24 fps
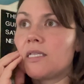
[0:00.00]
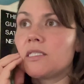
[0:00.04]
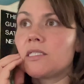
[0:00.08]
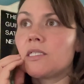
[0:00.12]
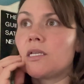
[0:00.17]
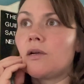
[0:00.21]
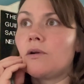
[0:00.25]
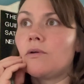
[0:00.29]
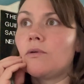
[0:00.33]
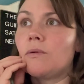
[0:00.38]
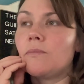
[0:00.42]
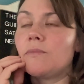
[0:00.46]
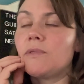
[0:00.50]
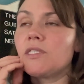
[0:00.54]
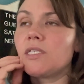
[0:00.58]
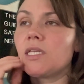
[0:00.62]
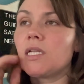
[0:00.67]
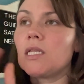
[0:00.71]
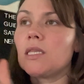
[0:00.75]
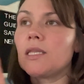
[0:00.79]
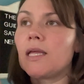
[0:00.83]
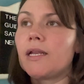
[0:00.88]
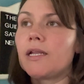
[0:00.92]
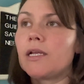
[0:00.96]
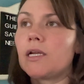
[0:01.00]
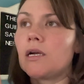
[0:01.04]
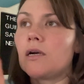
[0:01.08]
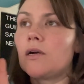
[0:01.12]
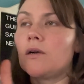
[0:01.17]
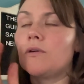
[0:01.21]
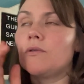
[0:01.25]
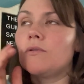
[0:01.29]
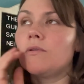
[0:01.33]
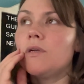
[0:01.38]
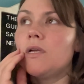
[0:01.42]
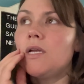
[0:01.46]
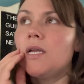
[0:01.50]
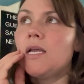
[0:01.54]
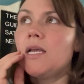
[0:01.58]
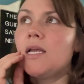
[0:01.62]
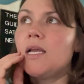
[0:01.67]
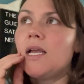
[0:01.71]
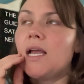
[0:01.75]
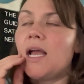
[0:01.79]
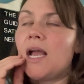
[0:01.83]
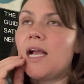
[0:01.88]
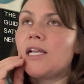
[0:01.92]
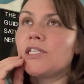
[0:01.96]
So I'm just going to let it go
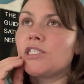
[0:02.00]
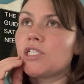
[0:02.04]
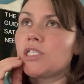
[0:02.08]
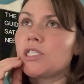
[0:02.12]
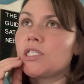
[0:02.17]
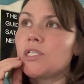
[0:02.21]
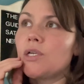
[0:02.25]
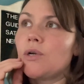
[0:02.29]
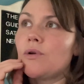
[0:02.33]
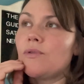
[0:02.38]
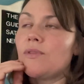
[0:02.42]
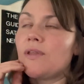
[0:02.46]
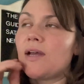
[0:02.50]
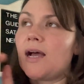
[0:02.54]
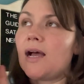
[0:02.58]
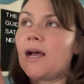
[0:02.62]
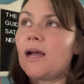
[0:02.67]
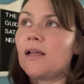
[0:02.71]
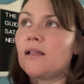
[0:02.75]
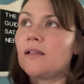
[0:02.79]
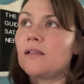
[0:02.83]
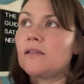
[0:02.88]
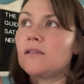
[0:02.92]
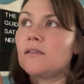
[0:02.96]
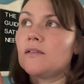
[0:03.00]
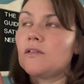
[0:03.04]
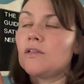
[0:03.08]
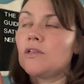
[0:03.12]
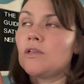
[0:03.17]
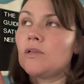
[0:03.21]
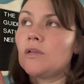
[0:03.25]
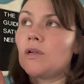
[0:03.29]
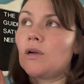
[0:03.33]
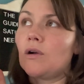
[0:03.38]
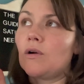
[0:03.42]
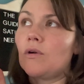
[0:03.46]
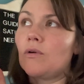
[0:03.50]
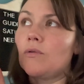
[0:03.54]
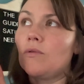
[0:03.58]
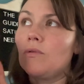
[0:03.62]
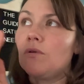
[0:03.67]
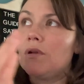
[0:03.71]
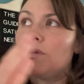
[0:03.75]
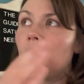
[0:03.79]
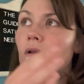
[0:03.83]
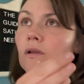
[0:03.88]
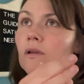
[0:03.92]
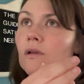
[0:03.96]
and just know that, you know,
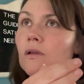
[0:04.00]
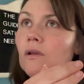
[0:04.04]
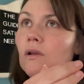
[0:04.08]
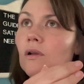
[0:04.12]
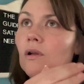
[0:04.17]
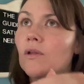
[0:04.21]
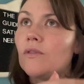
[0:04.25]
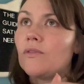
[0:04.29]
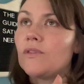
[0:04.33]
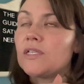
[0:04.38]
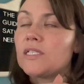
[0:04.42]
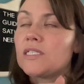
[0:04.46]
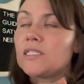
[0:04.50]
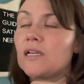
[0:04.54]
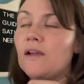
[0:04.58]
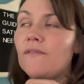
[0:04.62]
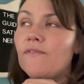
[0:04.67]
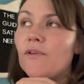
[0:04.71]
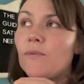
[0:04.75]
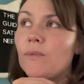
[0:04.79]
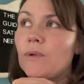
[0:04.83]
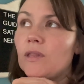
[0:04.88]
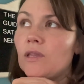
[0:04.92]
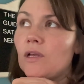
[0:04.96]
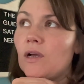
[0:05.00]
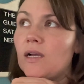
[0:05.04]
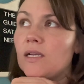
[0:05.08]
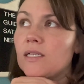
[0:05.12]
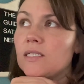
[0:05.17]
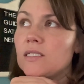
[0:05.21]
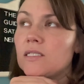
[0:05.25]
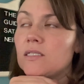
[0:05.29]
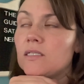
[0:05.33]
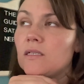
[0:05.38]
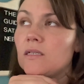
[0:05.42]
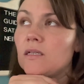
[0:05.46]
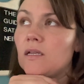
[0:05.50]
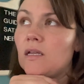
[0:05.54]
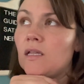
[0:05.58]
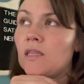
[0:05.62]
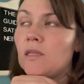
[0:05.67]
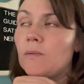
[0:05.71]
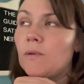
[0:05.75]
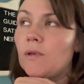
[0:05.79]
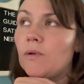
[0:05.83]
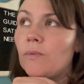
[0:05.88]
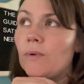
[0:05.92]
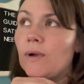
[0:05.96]
the stuff that we lost in
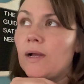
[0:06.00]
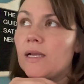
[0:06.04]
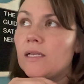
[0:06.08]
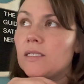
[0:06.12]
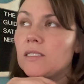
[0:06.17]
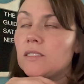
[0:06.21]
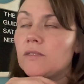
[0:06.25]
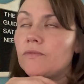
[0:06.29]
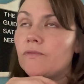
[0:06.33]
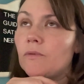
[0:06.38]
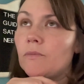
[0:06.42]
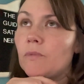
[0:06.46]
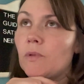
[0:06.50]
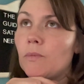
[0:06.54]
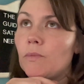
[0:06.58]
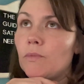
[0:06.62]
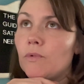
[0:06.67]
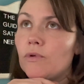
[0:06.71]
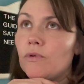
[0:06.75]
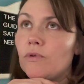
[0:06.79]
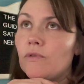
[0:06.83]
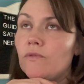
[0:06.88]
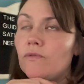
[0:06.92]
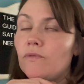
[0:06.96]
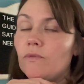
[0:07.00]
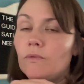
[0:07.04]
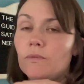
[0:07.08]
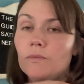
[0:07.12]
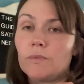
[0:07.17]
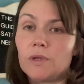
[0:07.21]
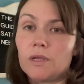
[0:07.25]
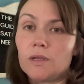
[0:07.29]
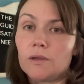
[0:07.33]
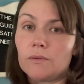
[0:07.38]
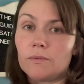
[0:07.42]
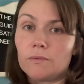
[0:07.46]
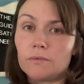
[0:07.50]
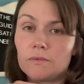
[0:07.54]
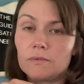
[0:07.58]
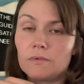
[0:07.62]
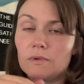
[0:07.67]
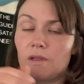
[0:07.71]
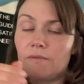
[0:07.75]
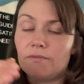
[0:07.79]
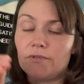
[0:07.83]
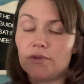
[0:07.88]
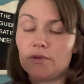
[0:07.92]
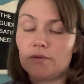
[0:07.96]
the Midwest from the move,
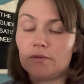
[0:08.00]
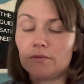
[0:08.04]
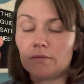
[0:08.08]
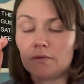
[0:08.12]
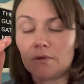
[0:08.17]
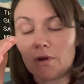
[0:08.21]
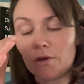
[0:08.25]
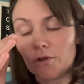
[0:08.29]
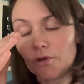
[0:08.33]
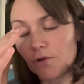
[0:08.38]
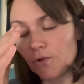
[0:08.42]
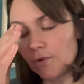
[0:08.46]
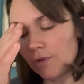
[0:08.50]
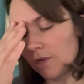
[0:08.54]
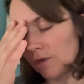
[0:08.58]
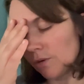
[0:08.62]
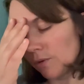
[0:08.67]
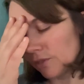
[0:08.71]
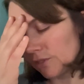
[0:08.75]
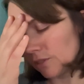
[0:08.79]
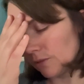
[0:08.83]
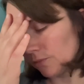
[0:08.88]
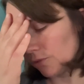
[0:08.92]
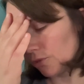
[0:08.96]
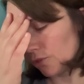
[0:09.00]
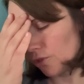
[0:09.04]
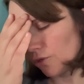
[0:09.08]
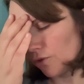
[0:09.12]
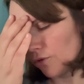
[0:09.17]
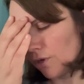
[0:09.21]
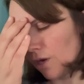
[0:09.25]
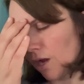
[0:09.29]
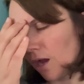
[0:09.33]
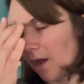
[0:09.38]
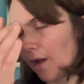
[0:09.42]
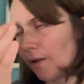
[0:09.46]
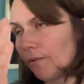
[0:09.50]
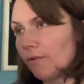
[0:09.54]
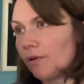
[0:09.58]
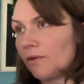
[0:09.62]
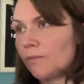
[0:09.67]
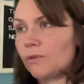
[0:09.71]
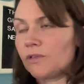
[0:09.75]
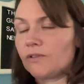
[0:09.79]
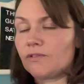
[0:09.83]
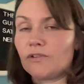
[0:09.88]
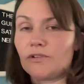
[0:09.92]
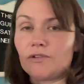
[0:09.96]
if you are new here, which I'm sure you're not,
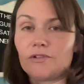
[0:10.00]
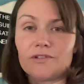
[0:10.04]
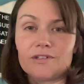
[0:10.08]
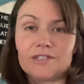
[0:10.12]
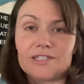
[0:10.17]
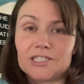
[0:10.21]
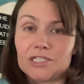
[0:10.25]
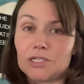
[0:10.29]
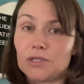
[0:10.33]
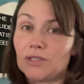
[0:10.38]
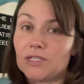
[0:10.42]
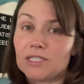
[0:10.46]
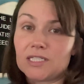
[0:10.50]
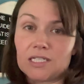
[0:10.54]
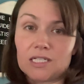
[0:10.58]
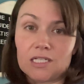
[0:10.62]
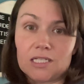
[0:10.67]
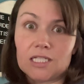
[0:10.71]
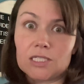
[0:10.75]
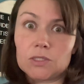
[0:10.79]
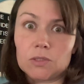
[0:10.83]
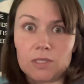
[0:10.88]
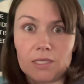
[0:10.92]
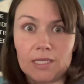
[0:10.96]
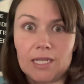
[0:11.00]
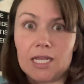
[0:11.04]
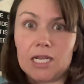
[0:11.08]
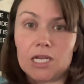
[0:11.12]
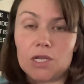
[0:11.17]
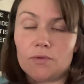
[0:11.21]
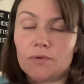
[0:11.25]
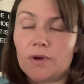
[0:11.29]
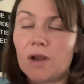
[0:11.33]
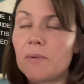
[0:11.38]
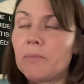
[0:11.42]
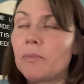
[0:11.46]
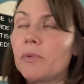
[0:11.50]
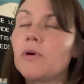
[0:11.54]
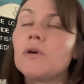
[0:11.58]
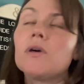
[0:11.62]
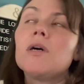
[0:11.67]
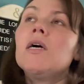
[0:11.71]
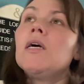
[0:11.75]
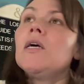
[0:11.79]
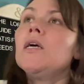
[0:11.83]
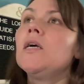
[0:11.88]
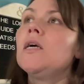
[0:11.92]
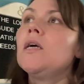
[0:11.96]
which you're still listening to this lady ramble,
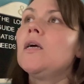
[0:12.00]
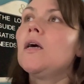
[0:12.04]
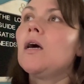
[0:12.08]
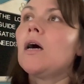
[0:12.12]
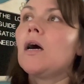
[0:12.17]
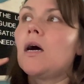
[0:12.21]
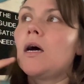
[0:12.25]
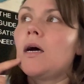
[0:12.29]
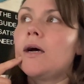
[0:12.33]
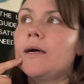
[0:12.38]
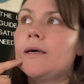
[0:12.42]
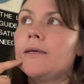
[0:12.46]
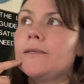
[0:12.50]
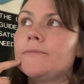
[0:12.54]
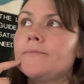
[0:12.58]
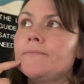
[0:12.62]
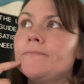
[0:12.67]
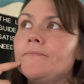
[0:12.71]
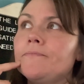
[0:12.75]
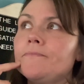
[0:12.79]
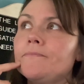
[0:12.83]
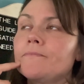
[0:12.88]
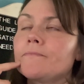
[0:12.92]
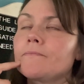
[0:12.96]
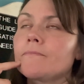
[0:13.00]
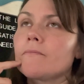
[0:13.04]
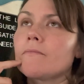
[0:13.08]
the